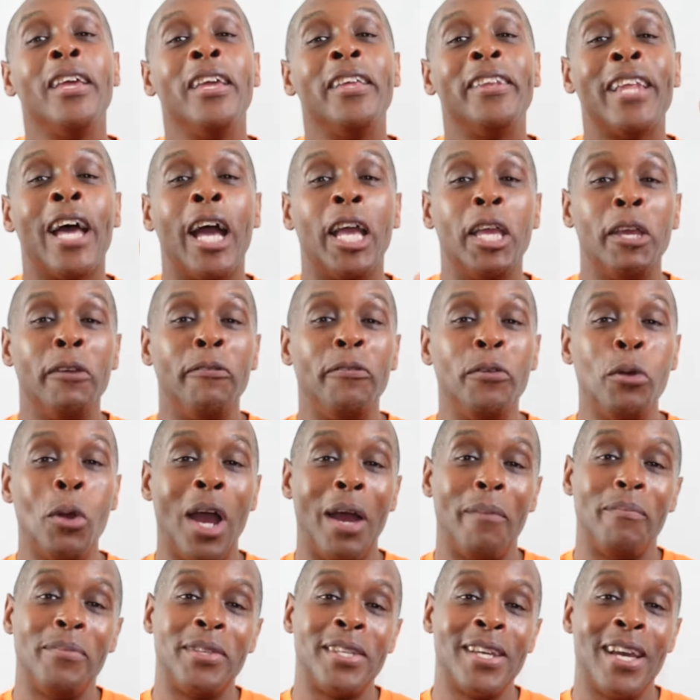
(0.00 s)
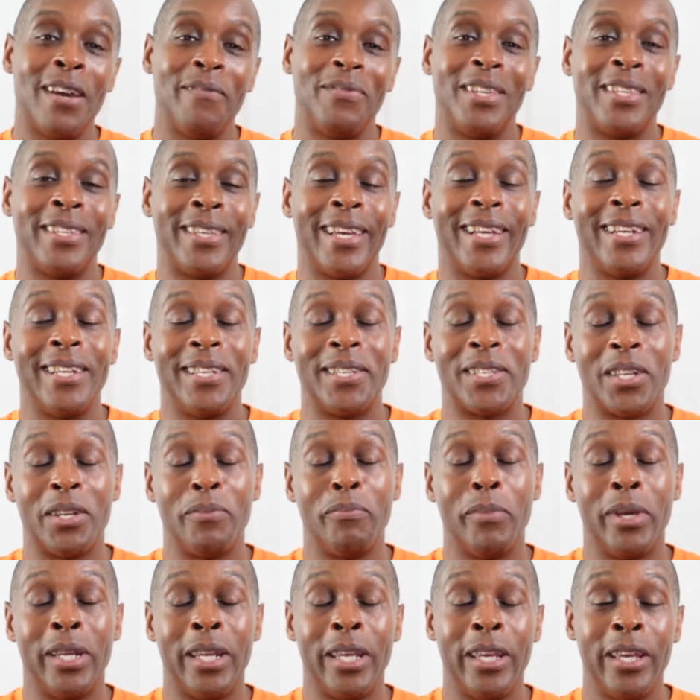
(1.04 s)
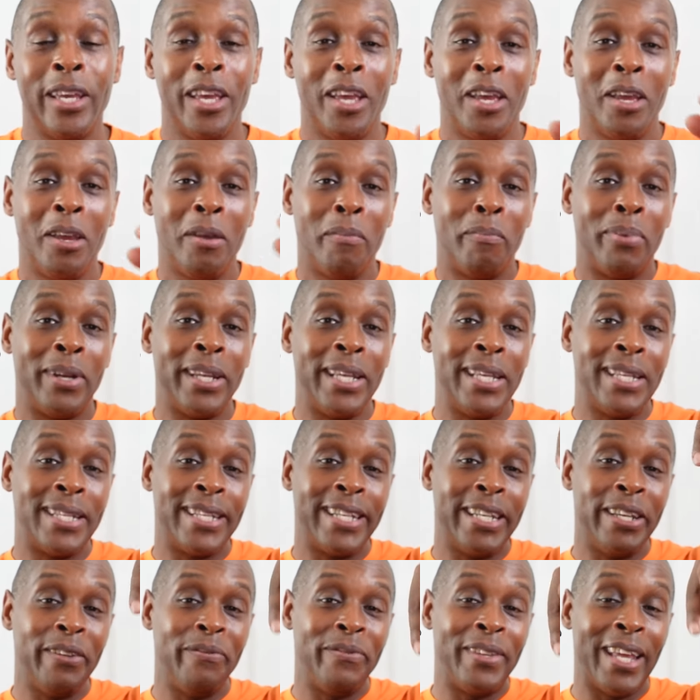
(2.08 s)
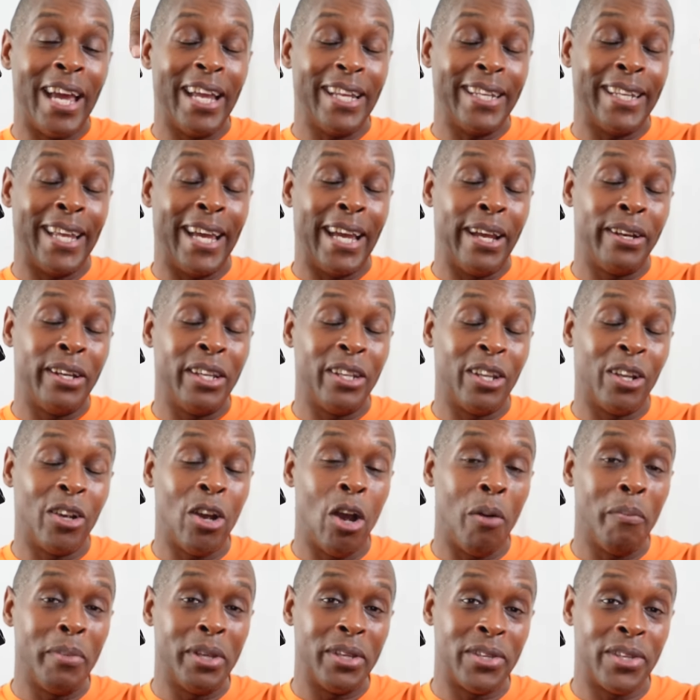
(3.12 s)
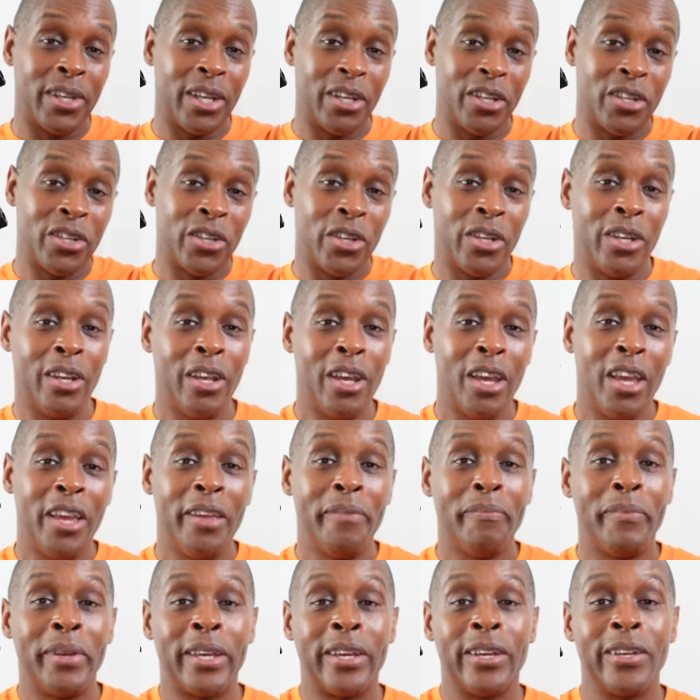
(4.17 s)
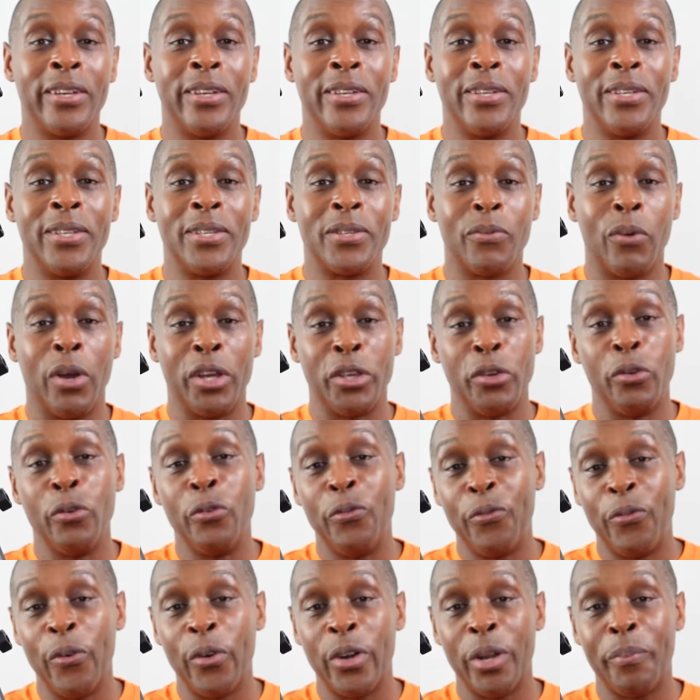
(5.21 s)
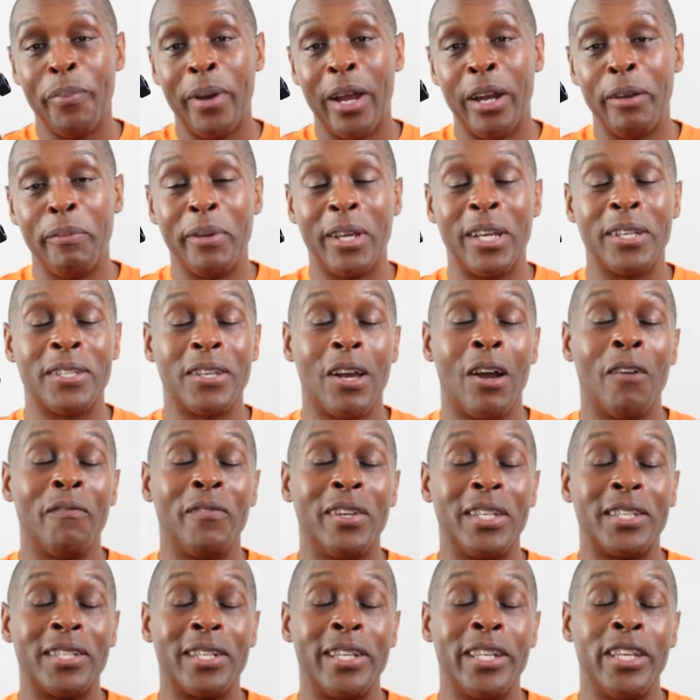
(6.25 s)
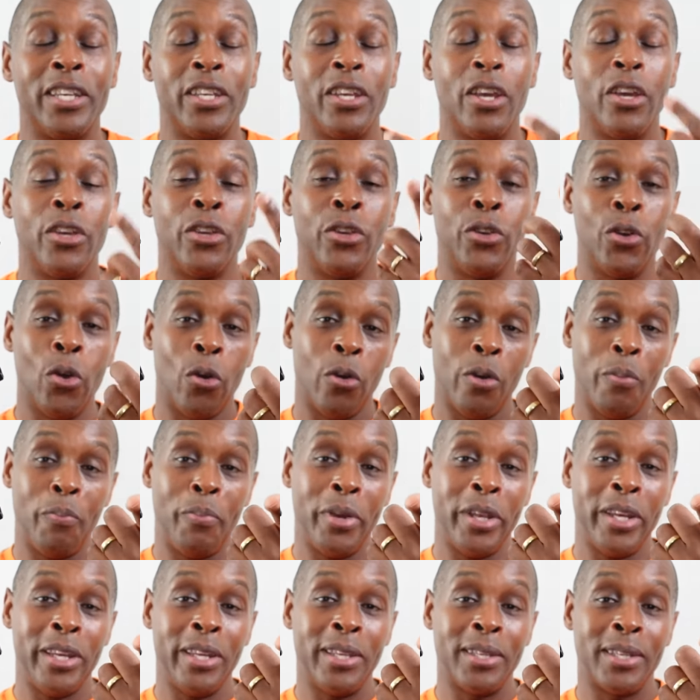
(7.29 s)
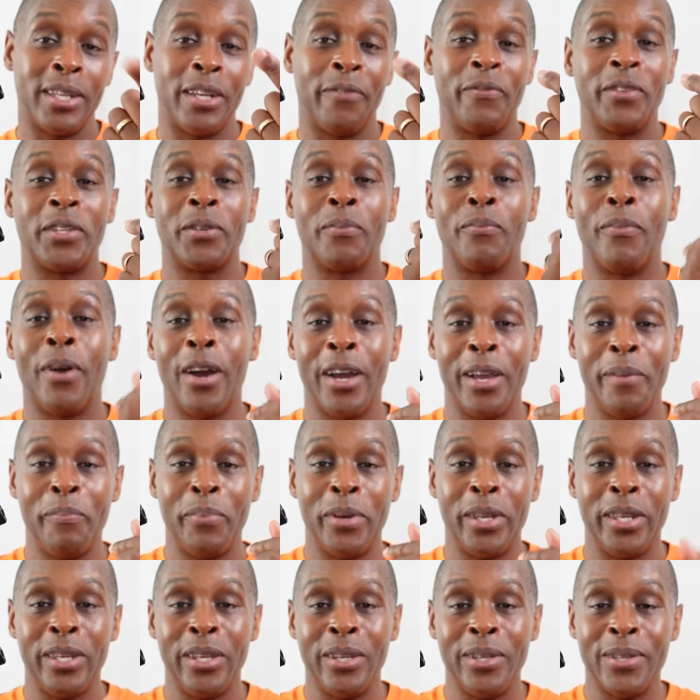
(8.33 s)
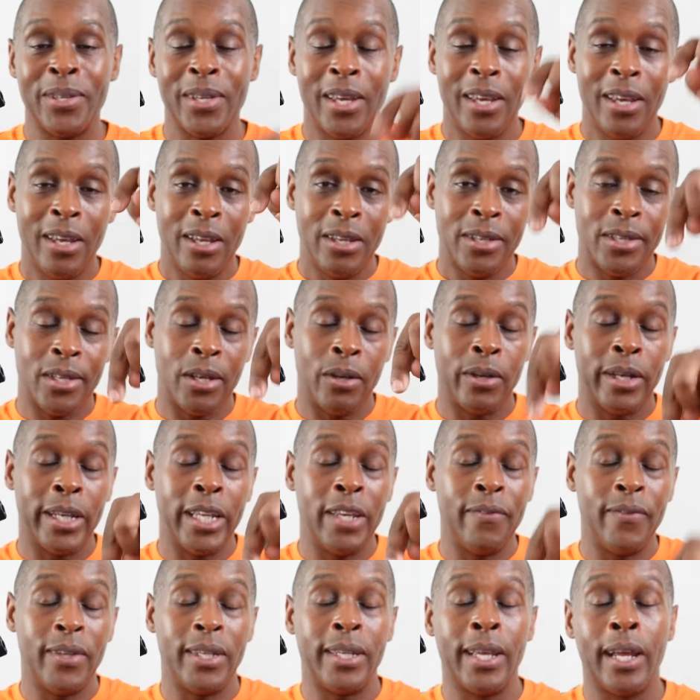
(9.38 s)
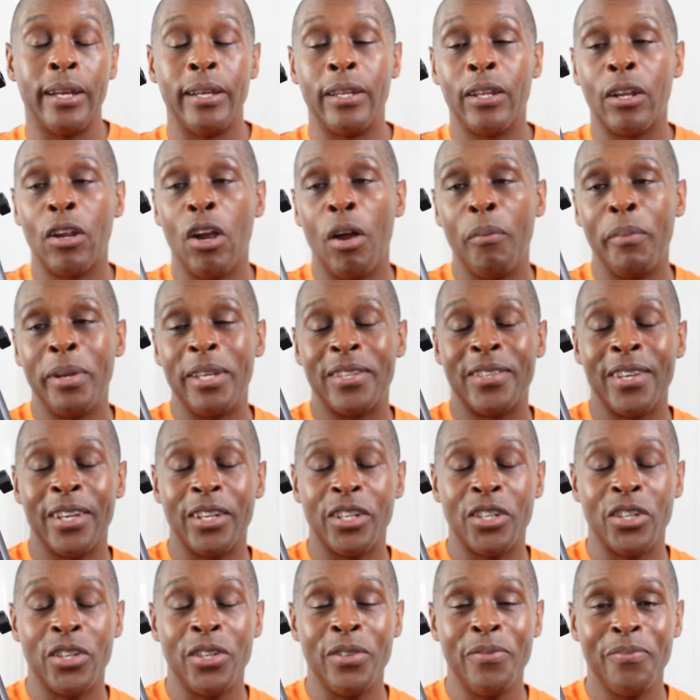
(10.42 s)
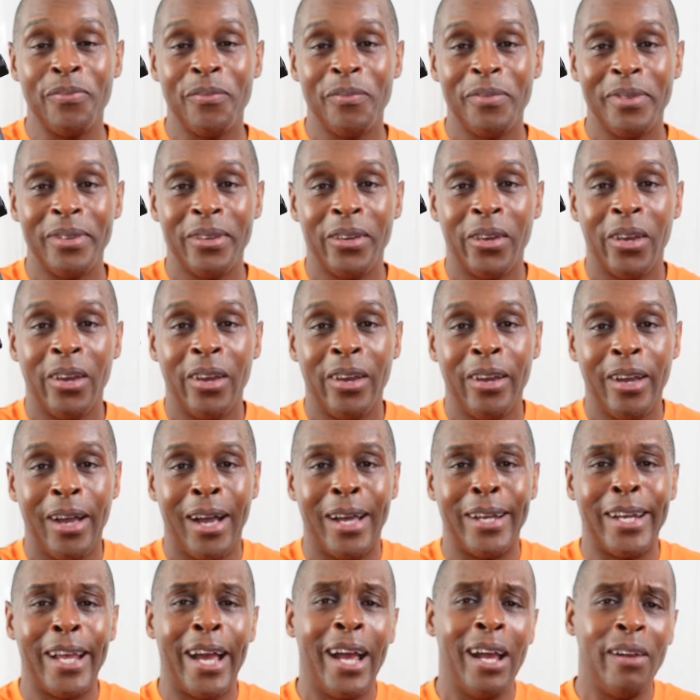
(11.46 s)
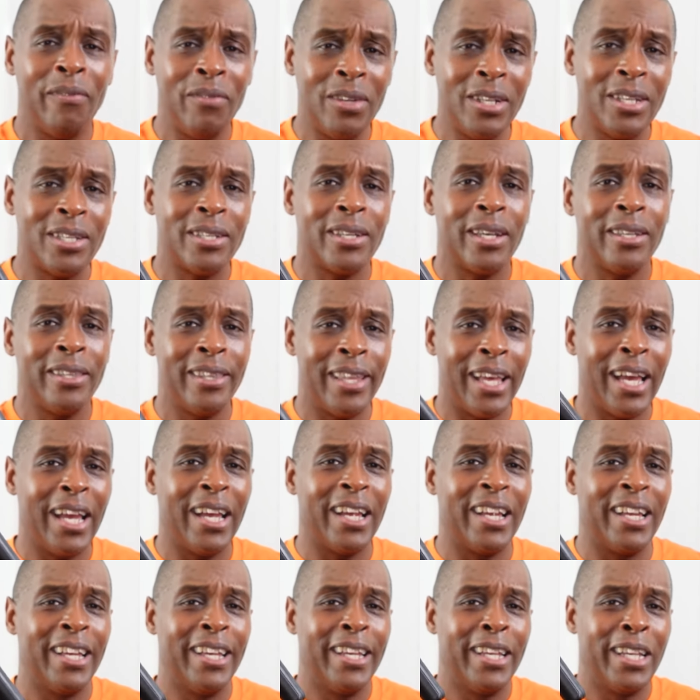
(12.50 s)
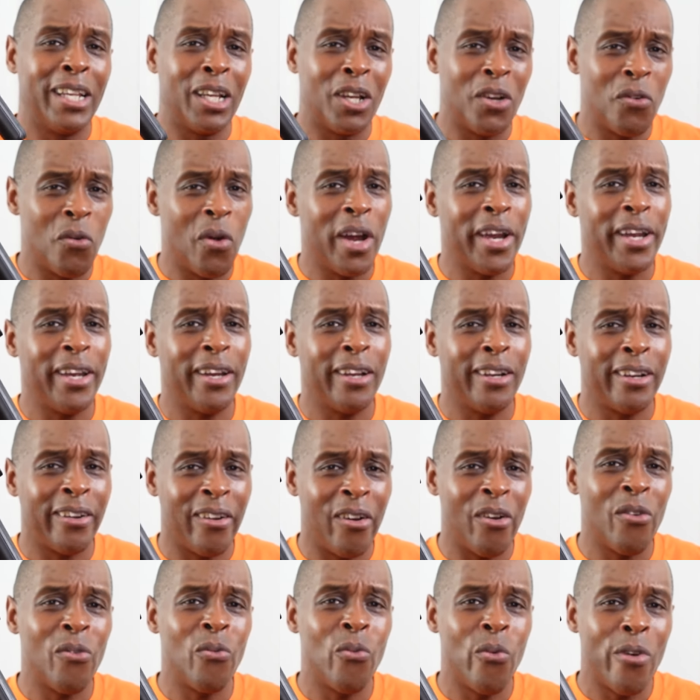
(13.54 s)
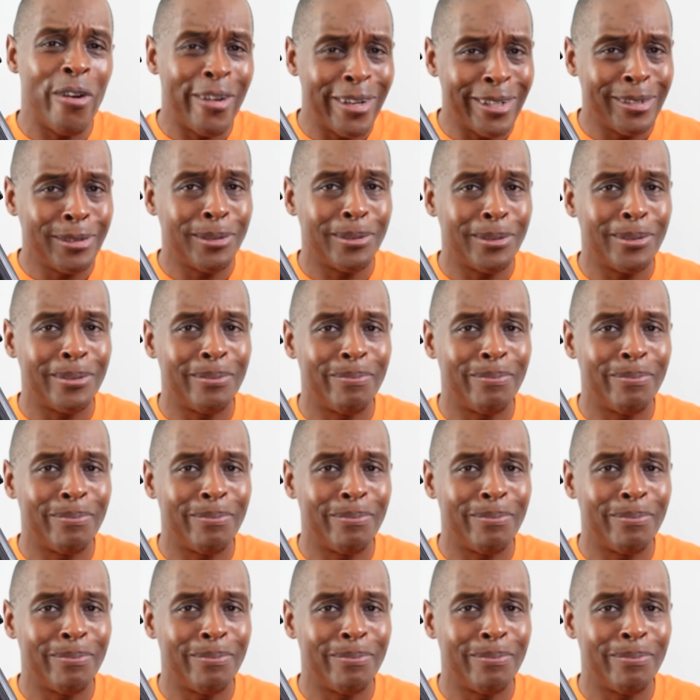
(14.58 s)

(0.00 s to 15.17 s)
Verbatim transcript: Now, if you happen to have the Telesin Mini, please leave that down in the comment section because what you thought about it, because obviously your opinions are different to my opinions. So I'll leave it down in the comment section. And I haven't said that in quite a long while.